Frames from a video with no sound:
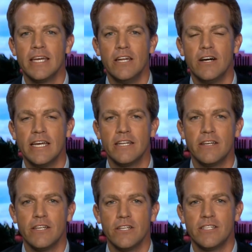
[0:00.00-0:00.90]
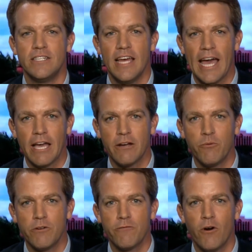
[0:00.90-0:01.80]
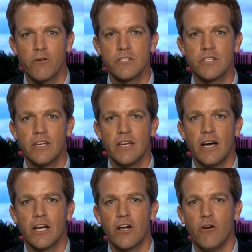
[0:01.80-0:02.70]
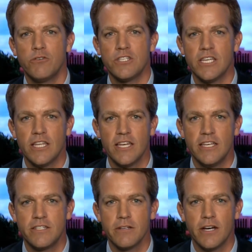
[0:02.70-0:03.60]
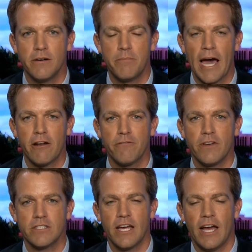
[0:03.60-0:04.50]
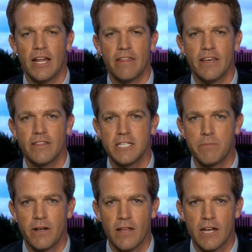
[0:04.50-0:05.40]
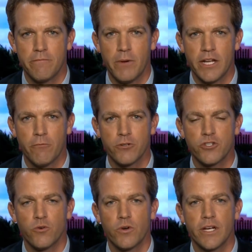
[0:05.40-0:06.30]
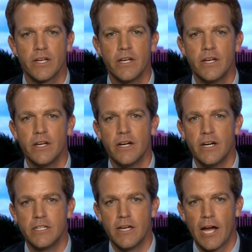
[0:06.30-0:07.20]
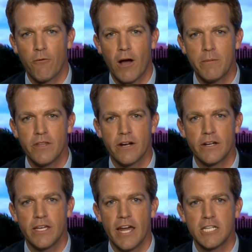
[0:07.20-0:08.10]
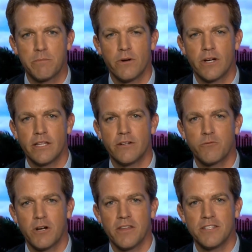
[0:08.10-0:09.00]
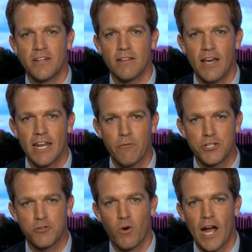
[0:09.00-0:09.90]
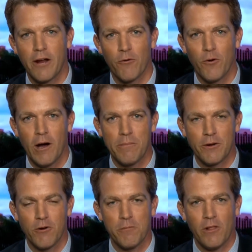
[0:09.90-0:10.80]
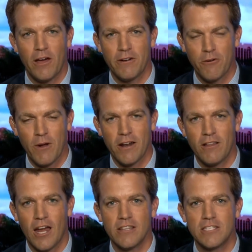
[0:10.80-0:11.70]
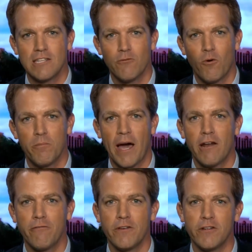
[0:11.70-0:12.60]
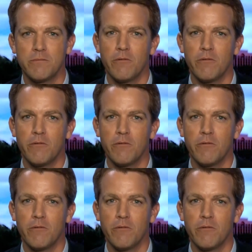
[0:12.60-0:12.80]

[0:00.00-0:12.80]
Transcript: And today, when folks go see these battlefields, I think they spend a lot of money restoring a diorama there in Gettysburg, and there's one of these in Atlanta, which is where I grew up. I grew up around a lot of these Civil War battlefields.